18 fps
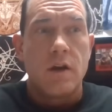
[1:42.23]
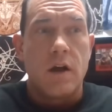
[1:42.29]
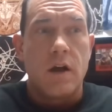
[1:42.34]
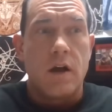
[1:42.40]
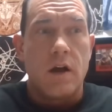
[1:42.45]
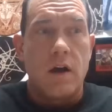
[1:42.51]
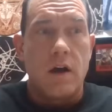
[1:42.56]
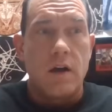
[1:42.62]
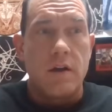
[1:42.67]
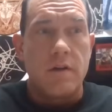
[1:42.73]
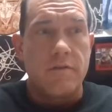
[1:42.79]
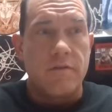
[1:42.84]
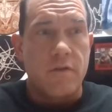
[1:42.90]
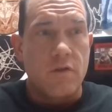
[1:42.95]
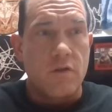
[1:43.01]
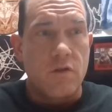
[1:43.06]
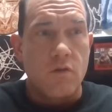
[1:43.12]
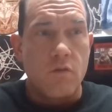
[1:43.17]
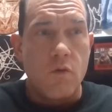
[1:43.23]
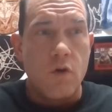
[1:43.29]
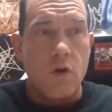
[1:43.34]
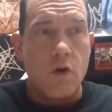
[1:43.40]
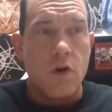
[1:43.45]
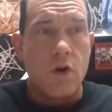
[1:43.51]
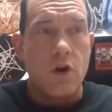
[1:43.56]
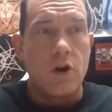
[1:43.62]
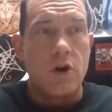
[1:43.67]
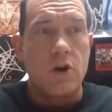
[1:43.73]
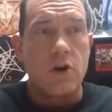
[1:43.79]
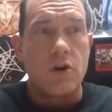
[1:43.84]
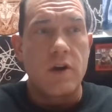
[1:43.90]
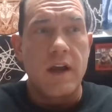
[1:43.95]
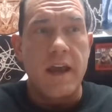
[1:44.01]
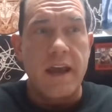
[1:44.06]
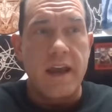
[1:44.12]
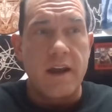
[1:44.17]
uh, Infernal
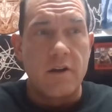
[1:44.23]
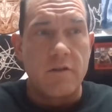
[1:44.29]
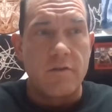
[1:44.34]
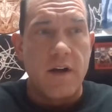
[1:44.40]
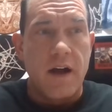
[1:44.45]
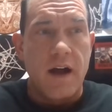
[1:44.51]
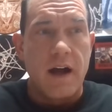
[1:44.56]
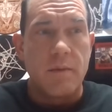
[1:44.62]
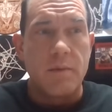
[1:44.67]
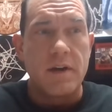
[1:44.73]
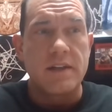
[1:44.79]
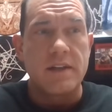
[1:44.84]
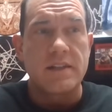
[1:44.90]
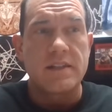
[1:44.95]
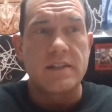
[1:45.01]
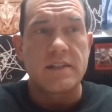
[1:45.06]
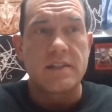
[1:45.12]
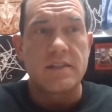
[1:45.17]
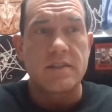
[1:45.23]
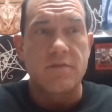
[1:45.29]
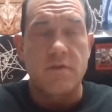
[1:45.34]
War, Anal Vomits.